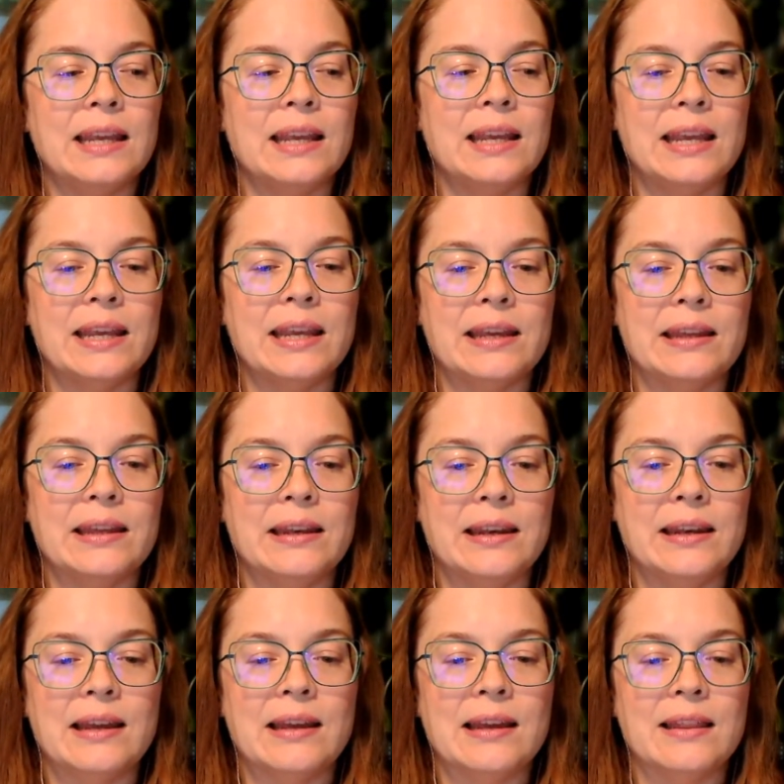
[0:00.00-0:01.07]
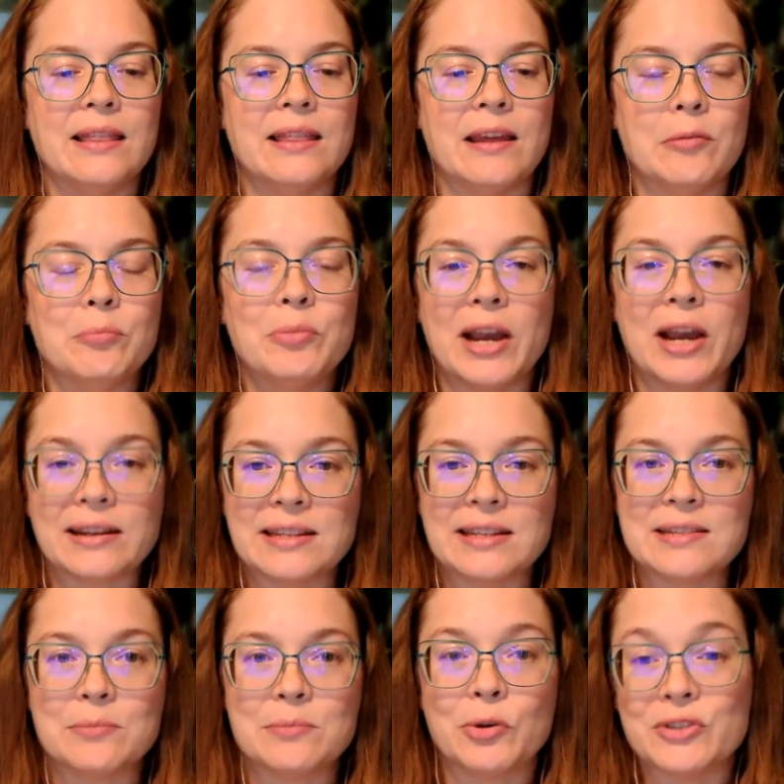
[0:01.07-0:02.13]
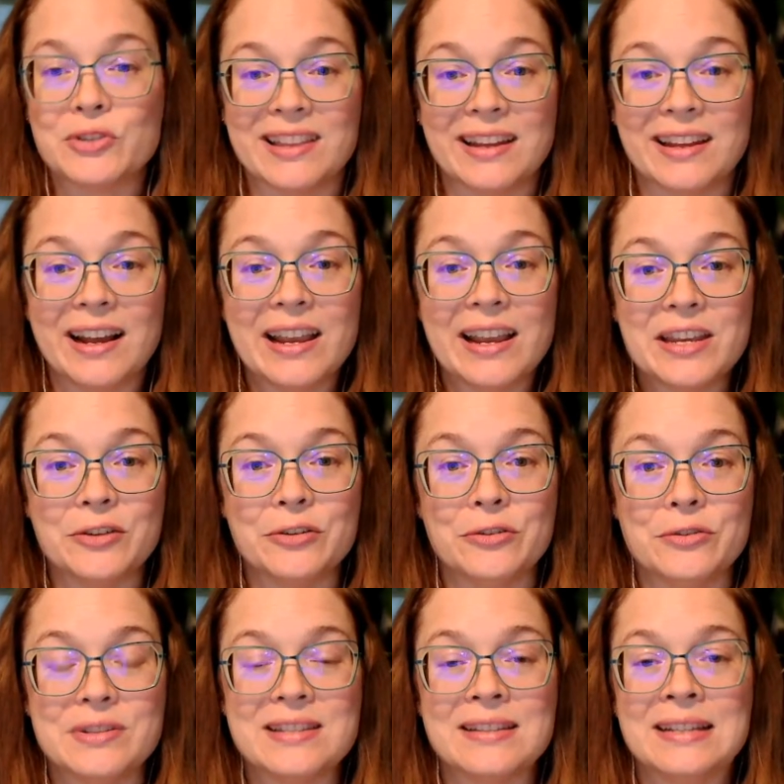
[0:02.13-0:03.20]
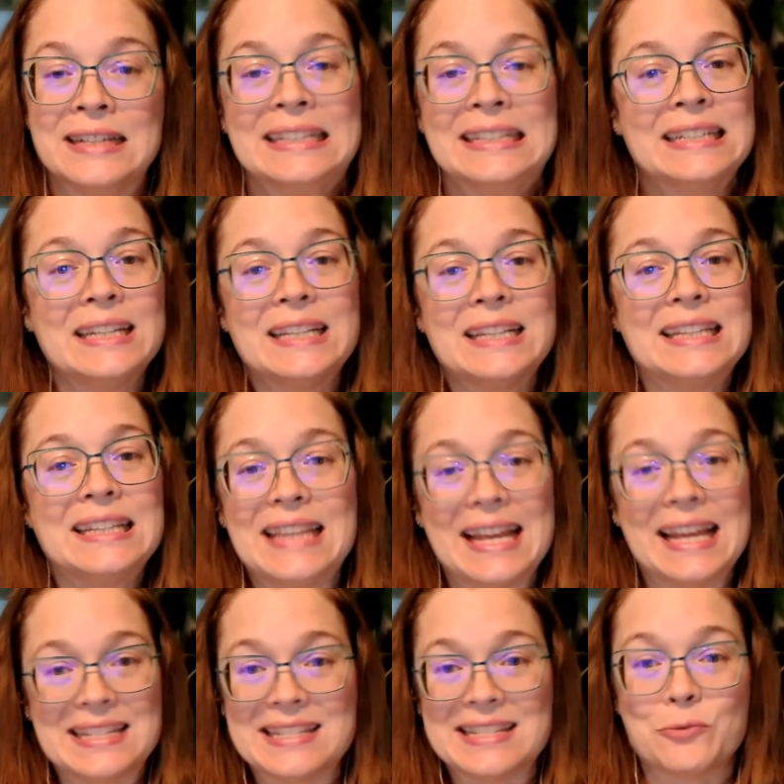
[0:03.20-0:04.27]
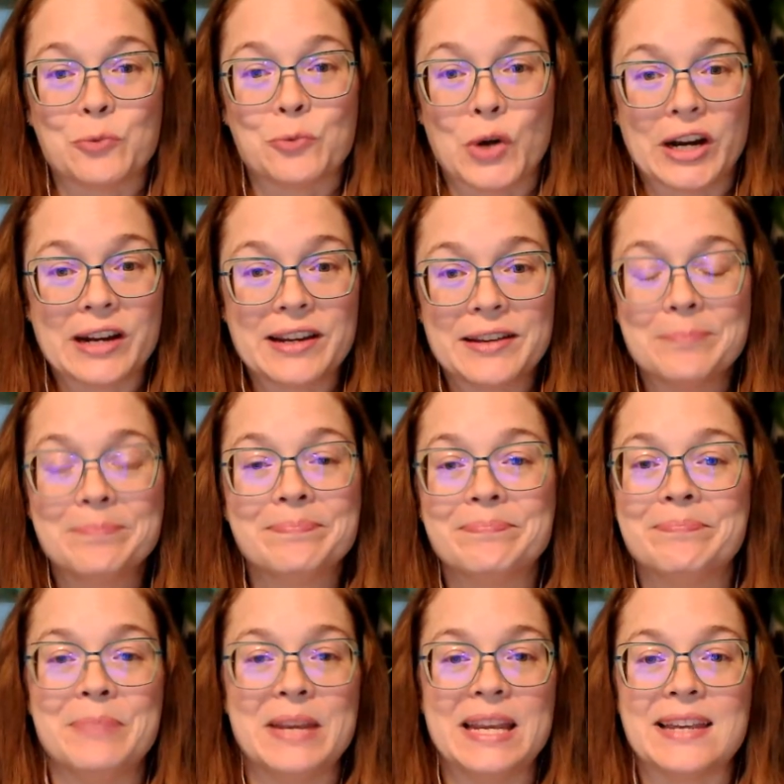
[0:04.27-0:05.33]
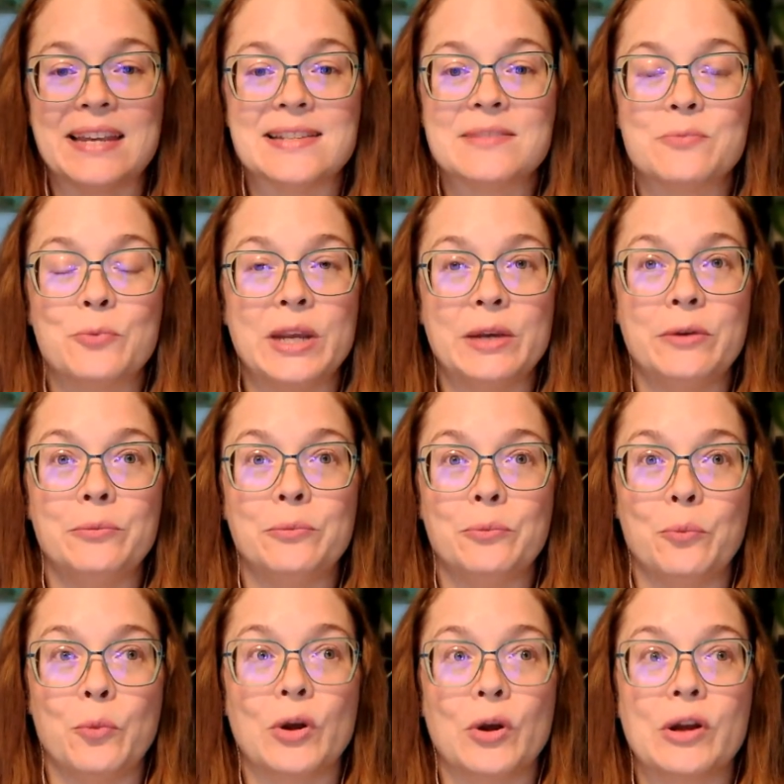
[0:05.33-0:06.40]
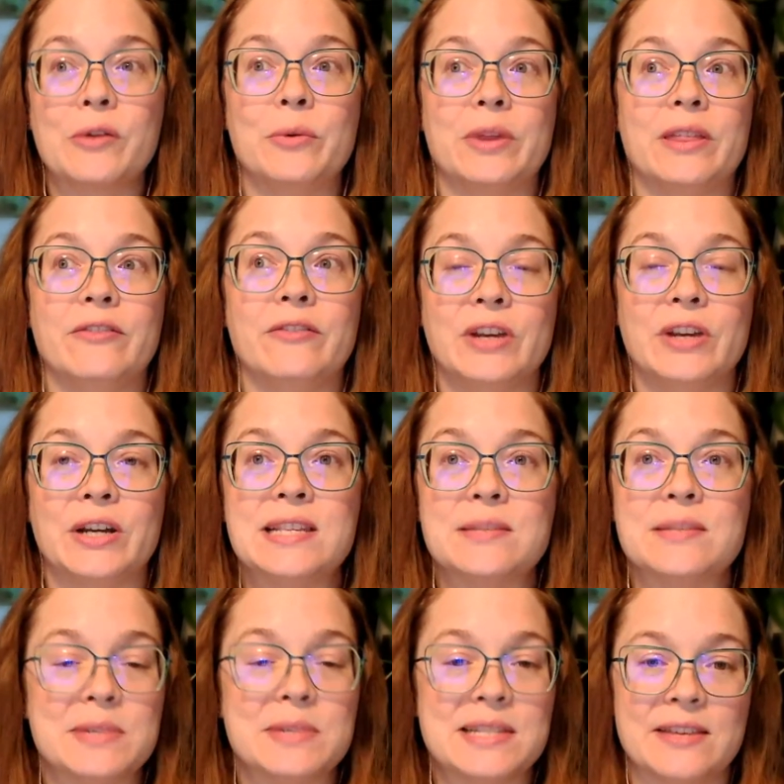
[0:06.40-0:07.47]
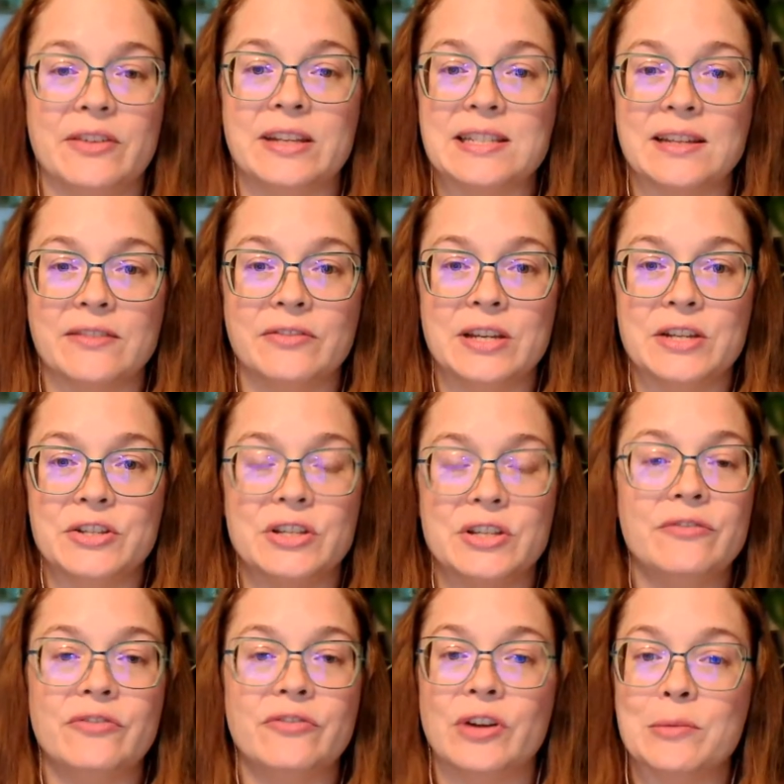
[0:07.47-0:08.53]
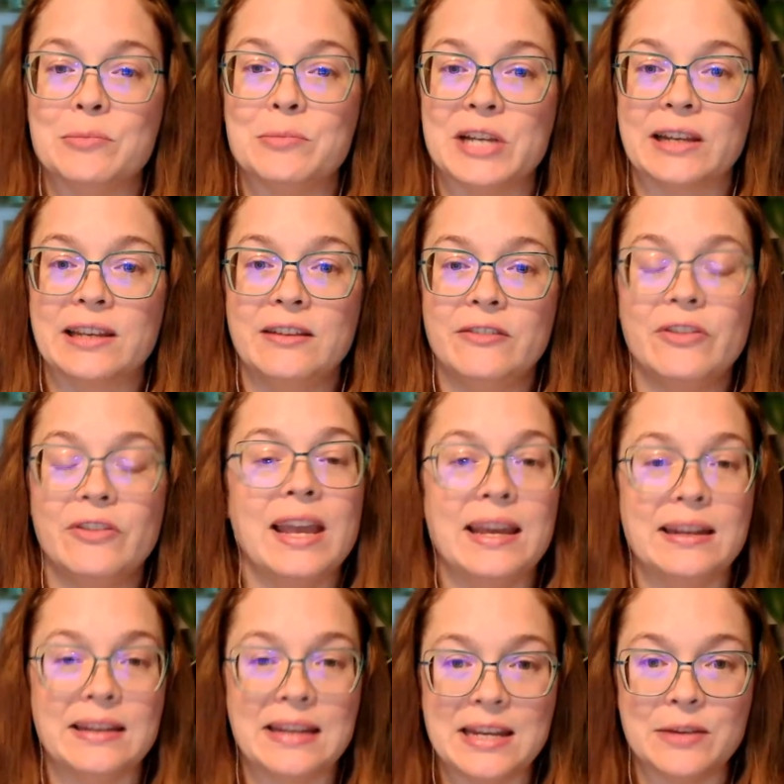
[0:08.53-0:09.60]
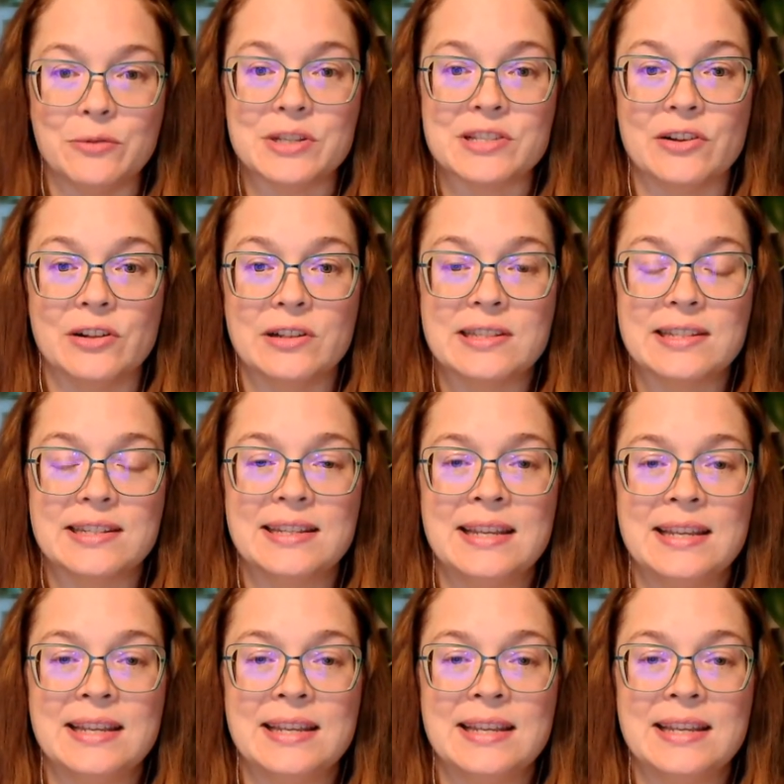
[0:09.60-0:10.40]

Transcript: In the practice approach that I use, that doesn't work because we work with a very specific definition for objective and key result.